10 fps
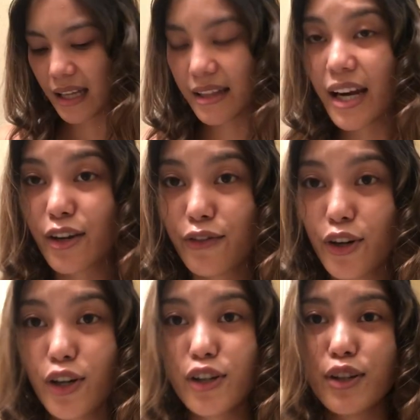I
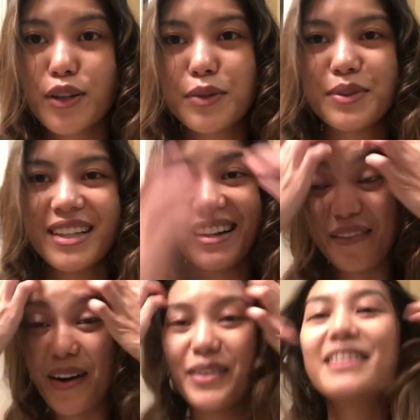therefore conclude.
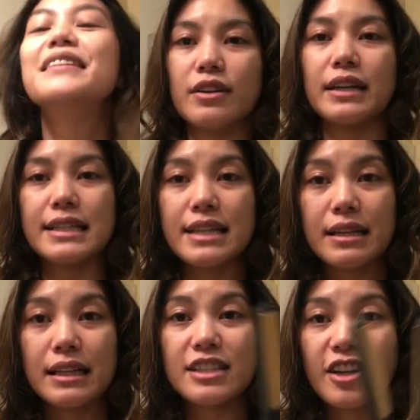
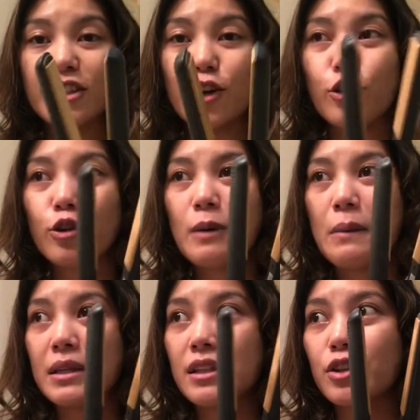Kasi nag-start akong
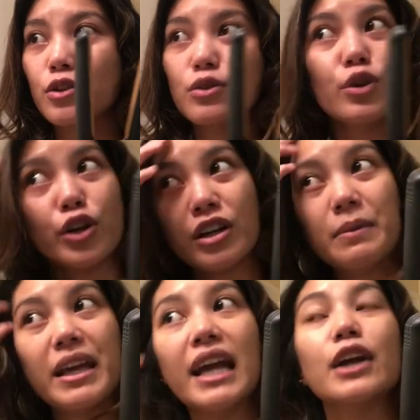gumamit nito to curl
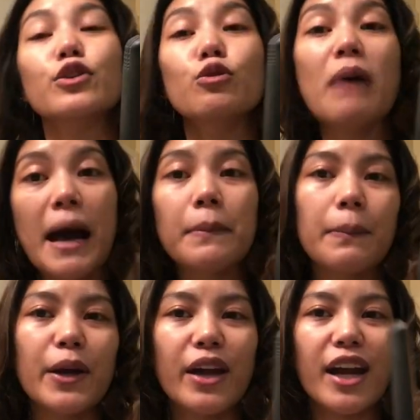my hair nung
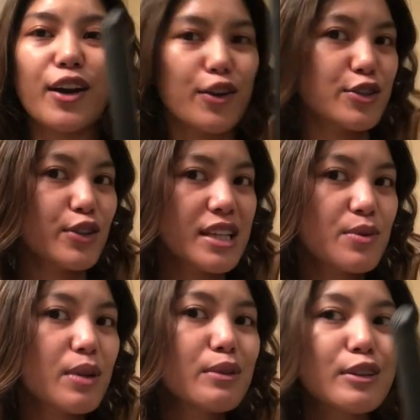mahaba pa yung hair ko. So, this
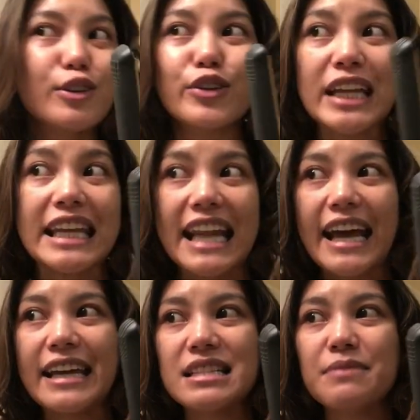one would look really
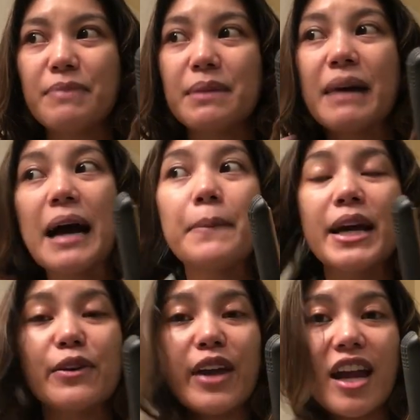nice pag mahaba
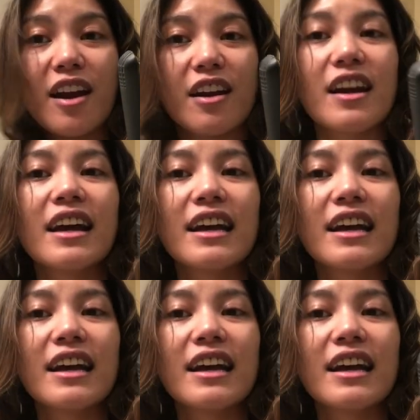yung hair.